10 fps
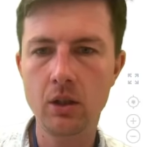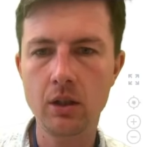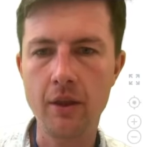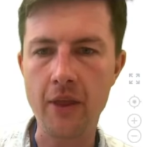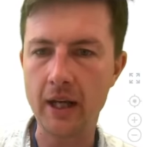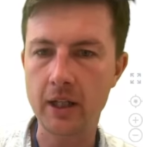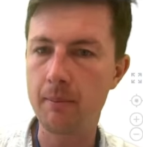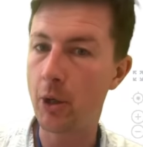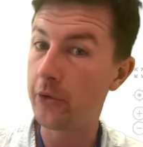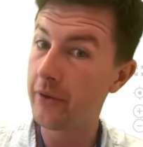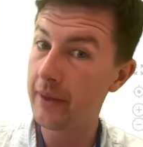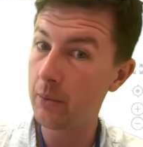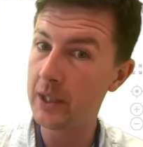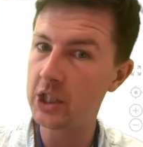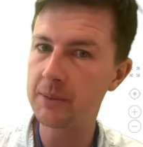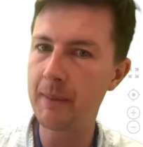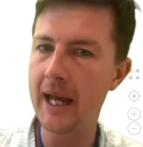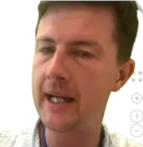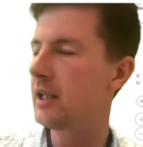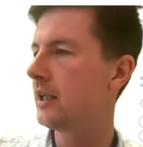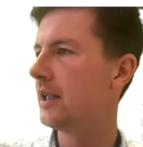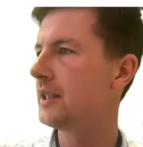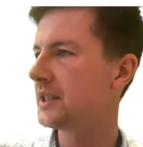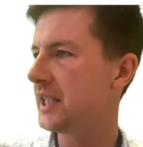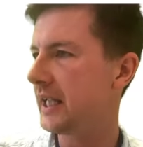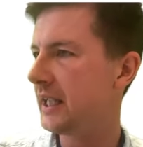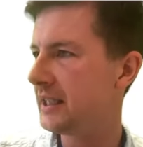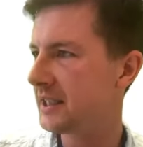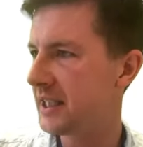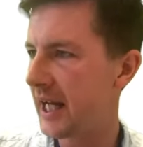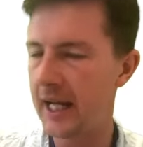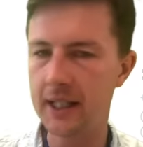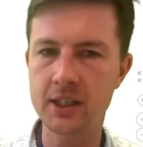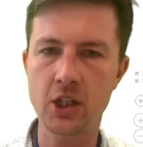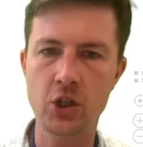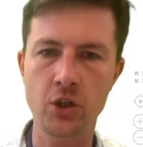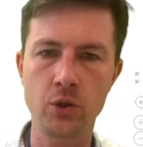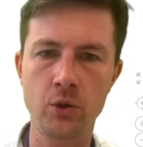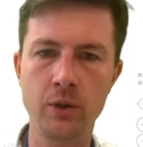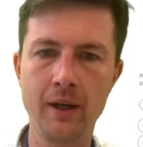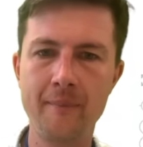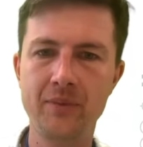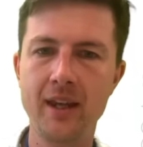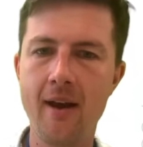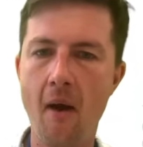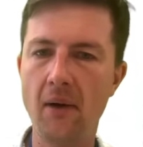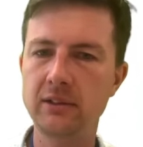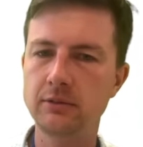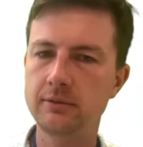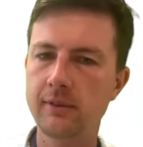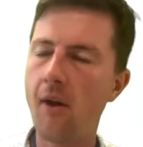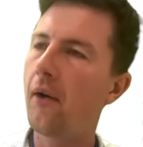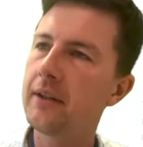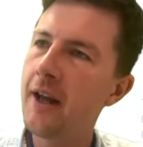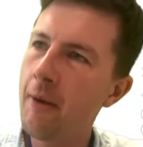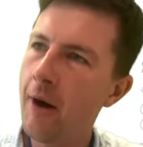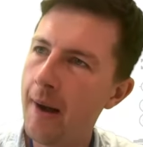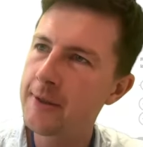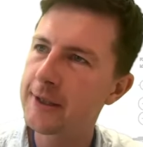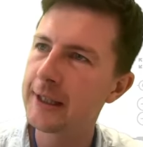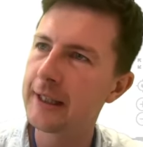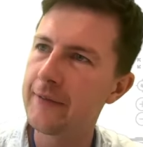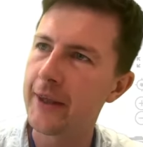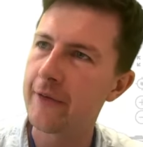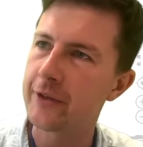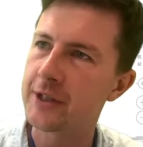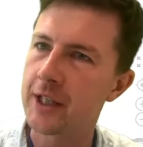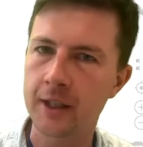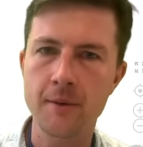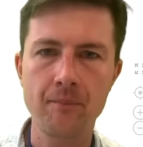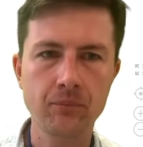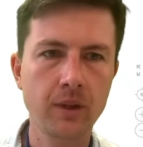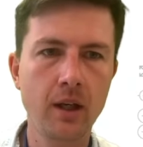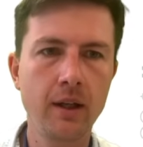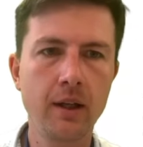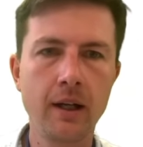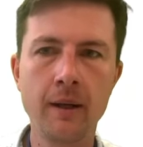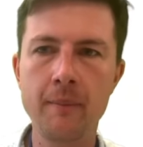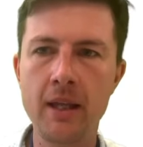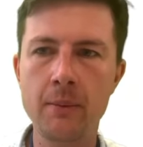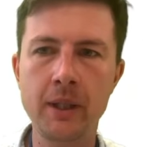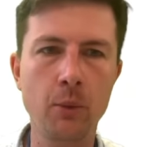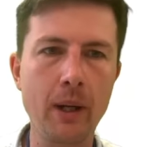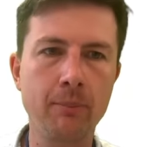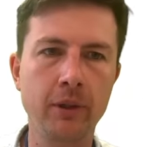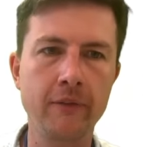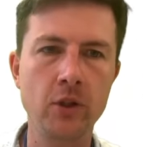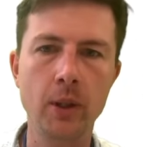the component that we just made, set its text to, you know what, I'm just going to leave it there for a second. And then we're going to web preview